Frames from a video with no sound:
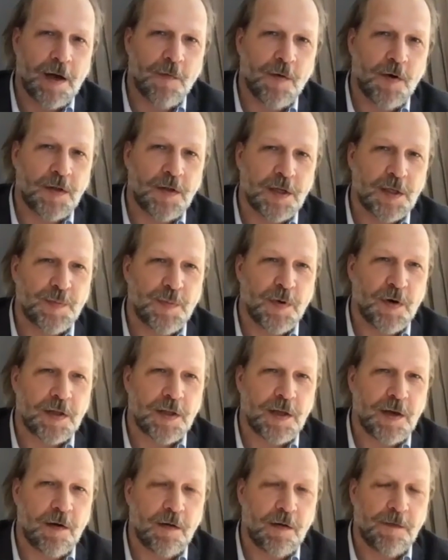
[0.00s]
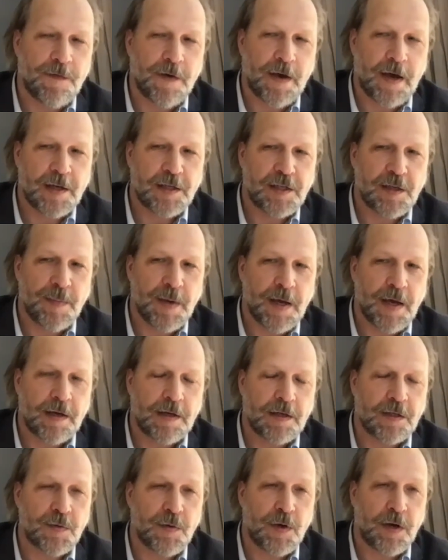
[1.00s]
I wrote this book, The Old-Fashioned,
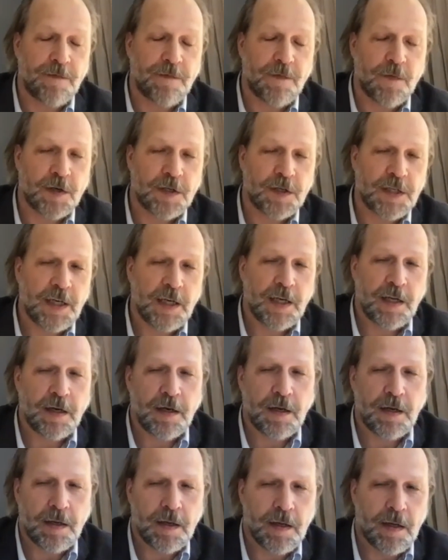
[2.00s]
back in 2014.